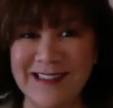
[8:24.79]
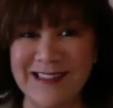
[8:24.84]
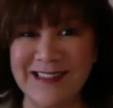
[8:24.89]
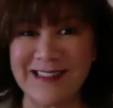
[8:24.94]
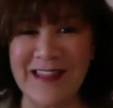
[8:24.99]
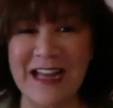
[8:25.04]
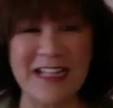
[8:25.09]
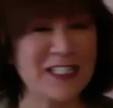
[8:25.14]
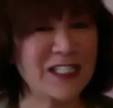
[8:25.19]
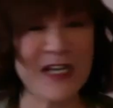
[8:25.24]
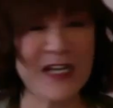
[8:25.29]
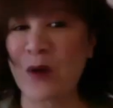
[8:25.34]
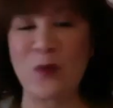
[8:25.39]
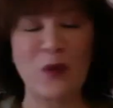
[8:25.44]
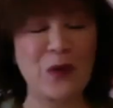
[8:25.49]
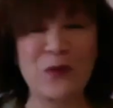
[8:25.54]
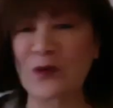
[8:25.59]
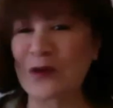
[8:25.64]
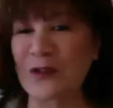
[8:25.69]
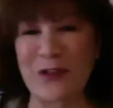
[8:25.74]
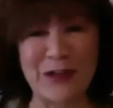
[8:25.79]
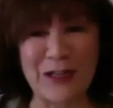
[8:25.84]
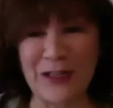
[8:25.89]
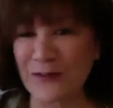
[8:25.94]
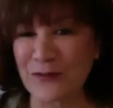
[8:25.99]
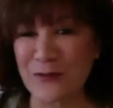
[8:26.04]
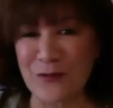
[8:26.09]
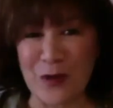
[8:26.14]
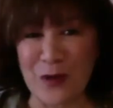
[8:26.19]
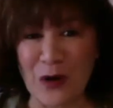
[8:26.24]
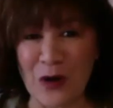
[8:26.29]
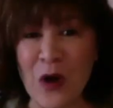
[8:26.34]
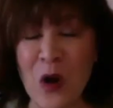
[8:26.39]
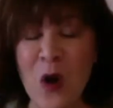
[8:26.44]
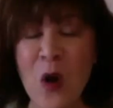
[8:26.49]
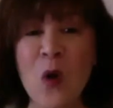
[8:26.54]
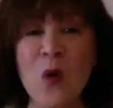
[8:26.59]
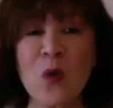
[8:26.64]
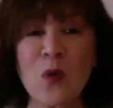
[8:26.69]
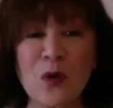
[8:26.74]
And that's not what we're looking for.
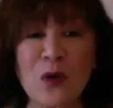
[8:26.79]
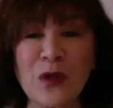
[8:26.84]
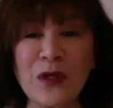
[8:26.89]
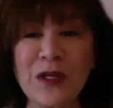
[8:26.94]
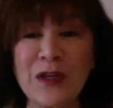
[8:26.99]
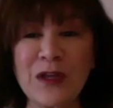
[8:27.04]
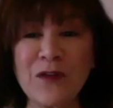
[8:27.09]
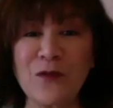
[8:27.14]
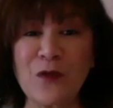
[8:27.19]
We're looking